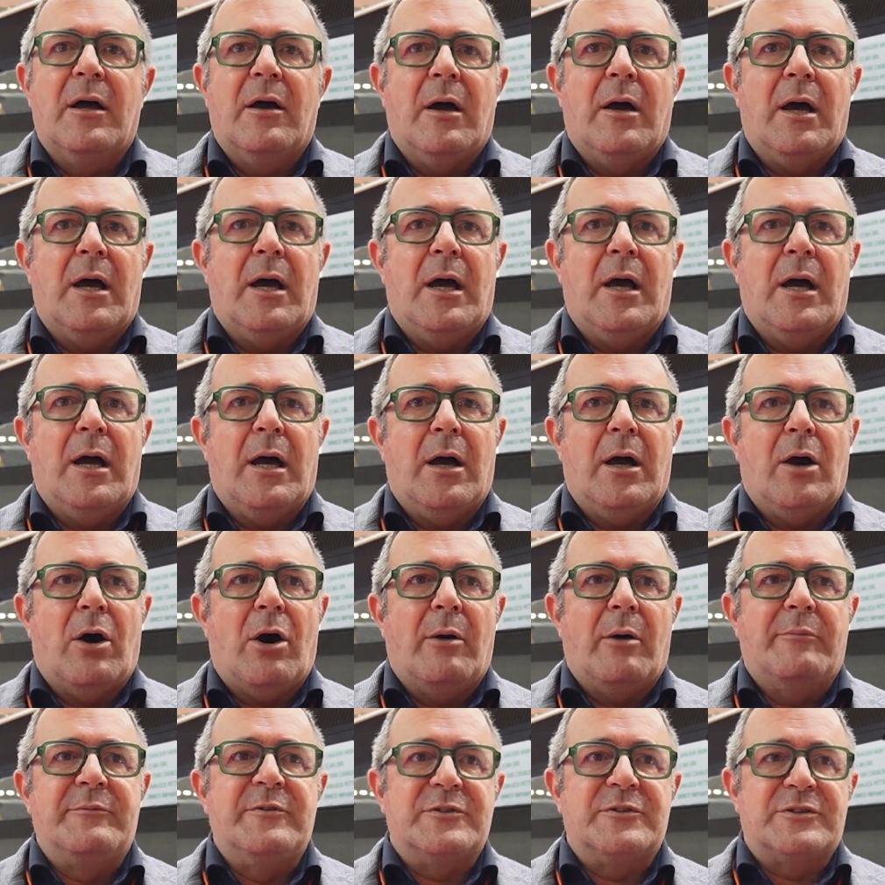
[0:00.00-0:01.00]

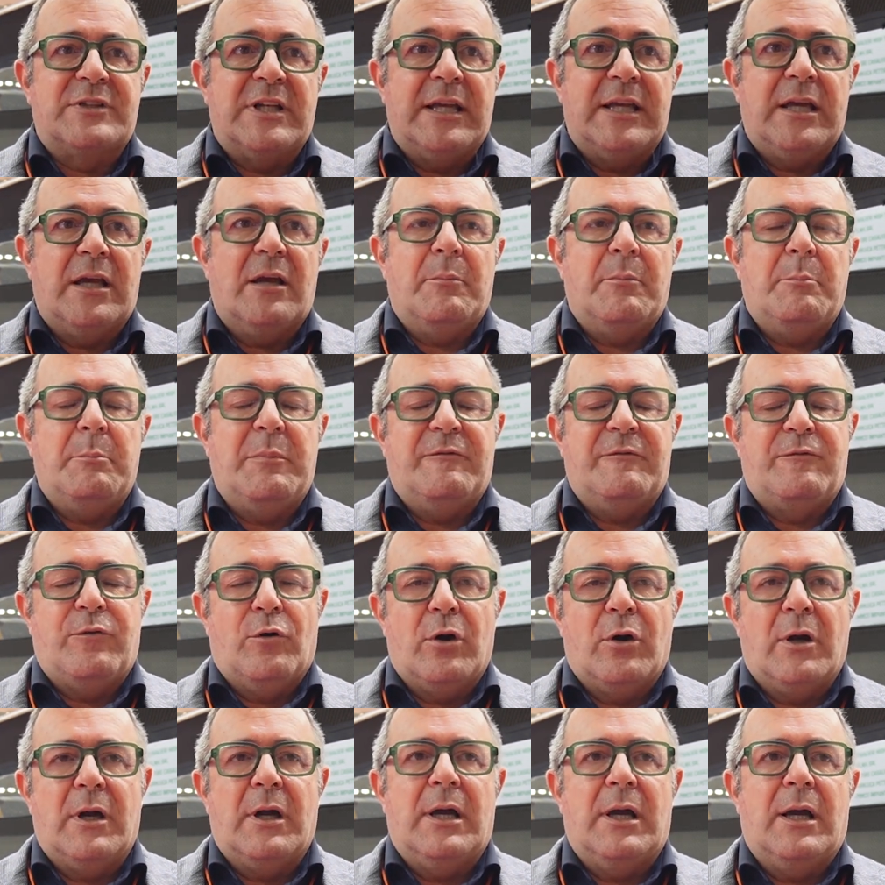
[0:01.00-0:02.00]
obviously
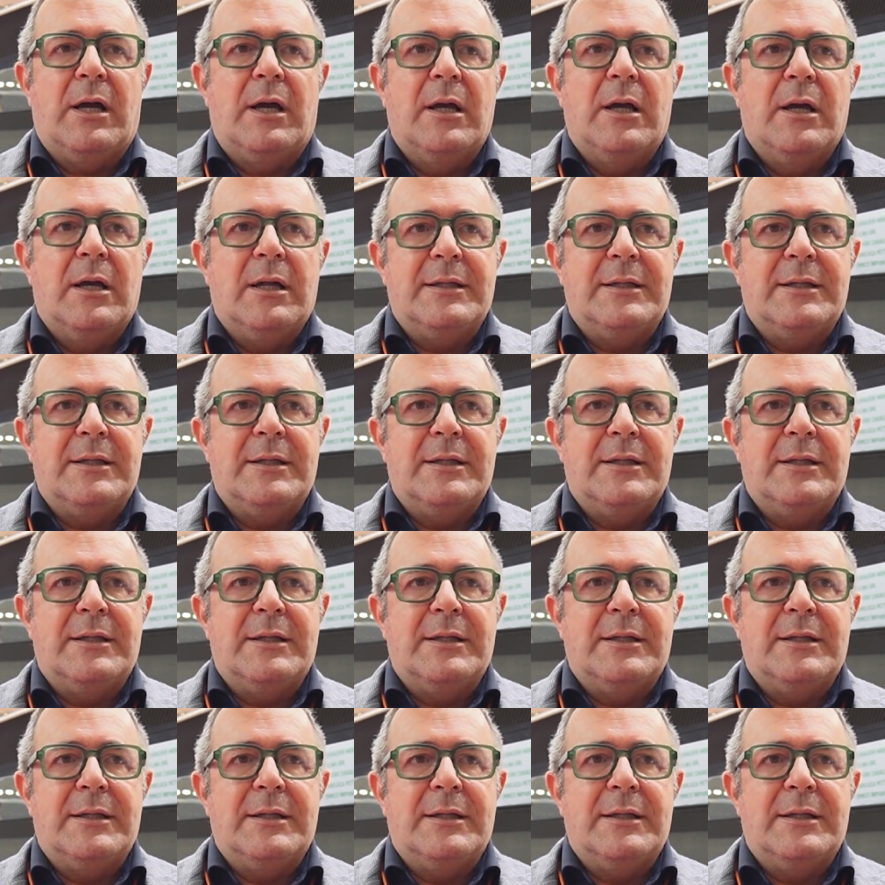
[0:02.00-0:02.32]
before